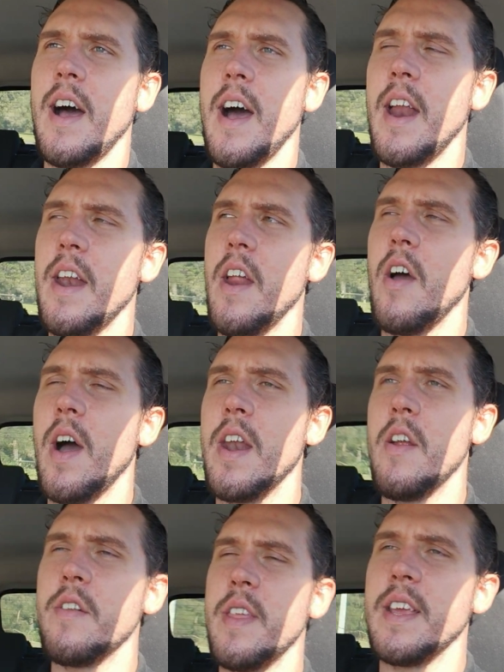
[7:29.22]
I don't know, I
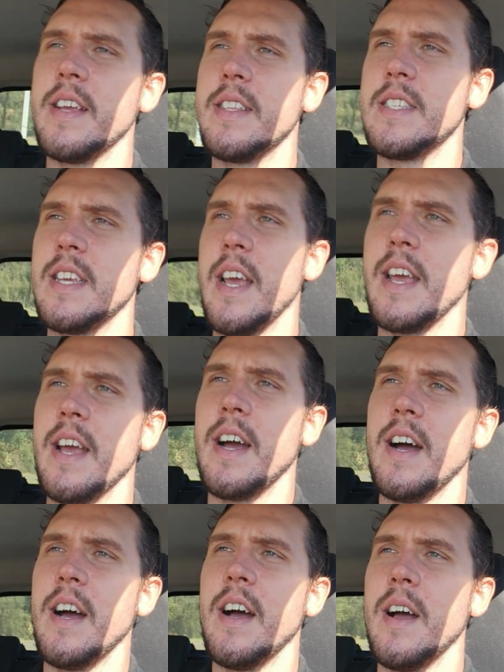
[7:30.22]
don't think it's
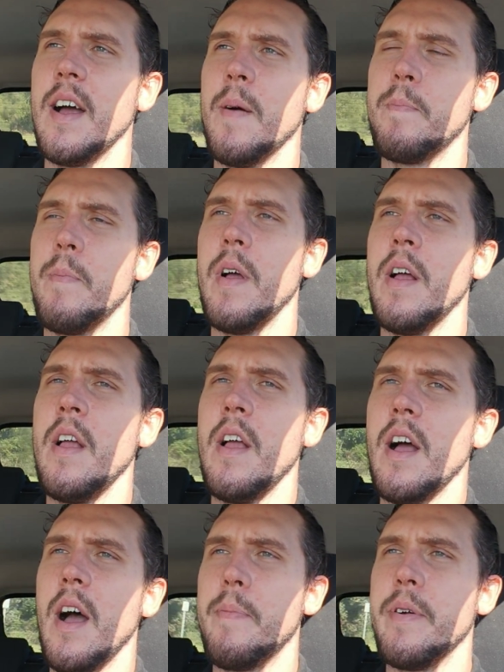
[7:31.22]
a
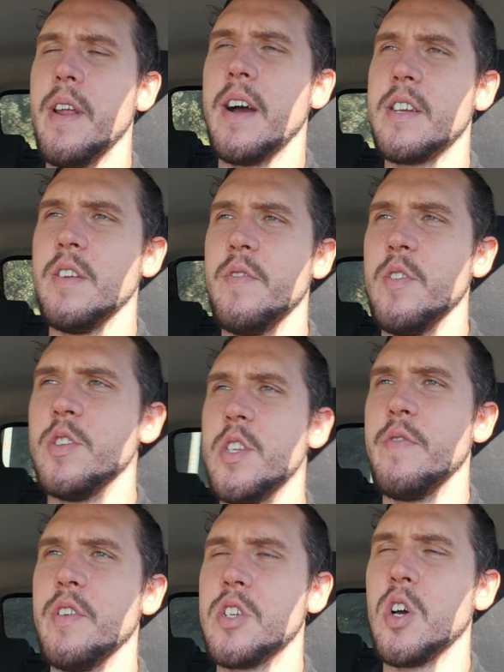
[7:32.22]
productive use
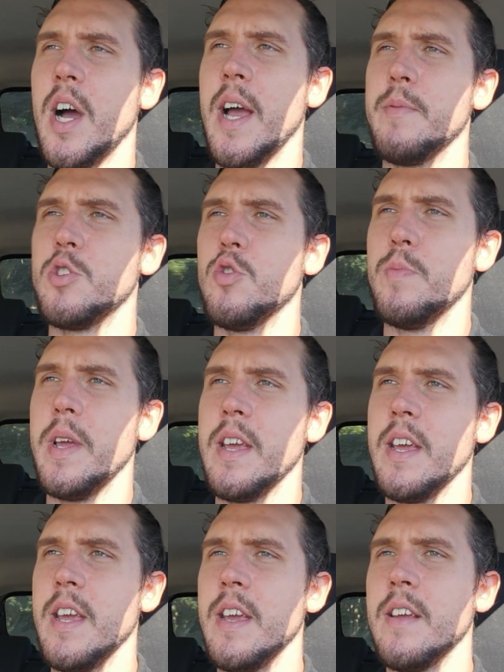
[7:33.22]
of your time to
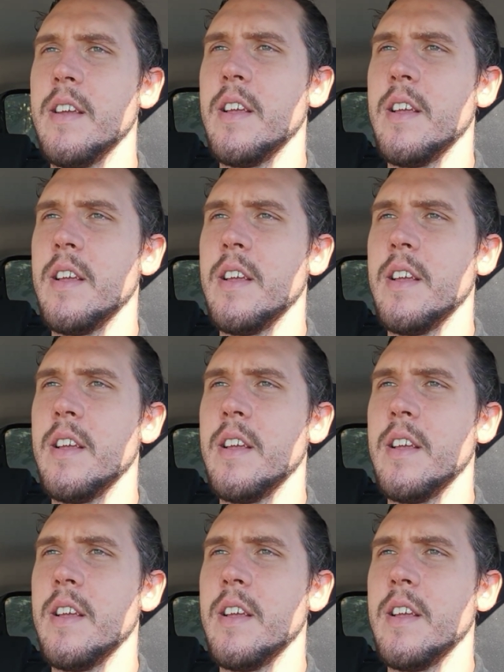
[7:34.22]
be